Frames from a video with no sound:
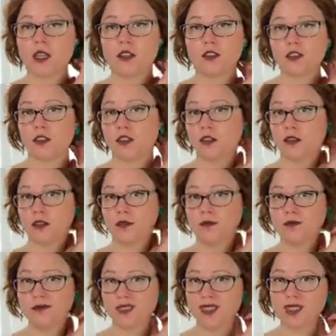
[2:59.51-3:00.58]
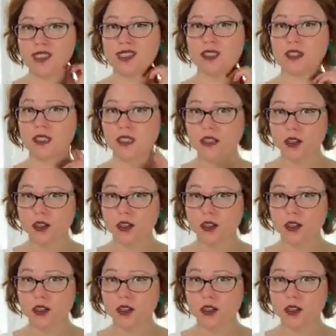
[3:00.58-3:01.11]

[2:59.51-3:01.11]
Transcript: You're also gonna